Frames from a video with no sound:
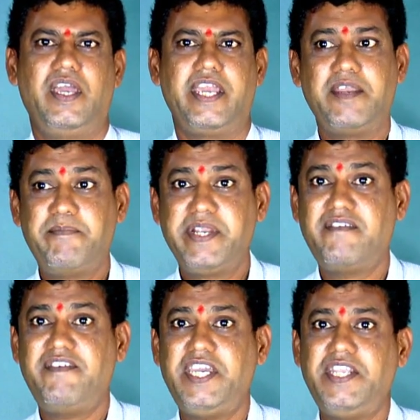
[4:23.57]
In
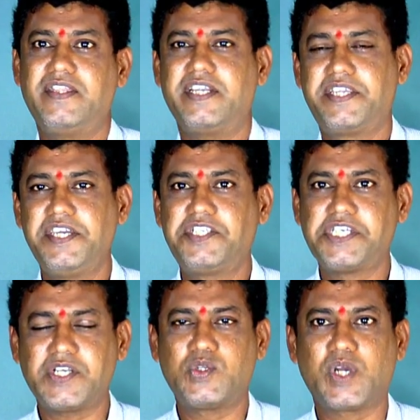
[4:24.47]
between the
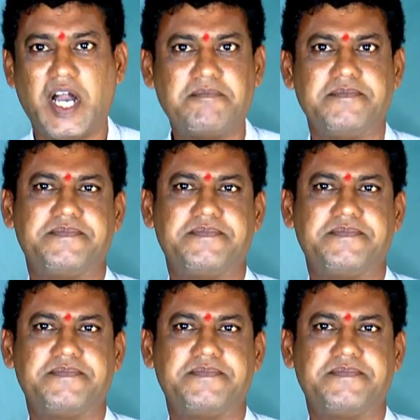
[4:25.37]
teacher to come,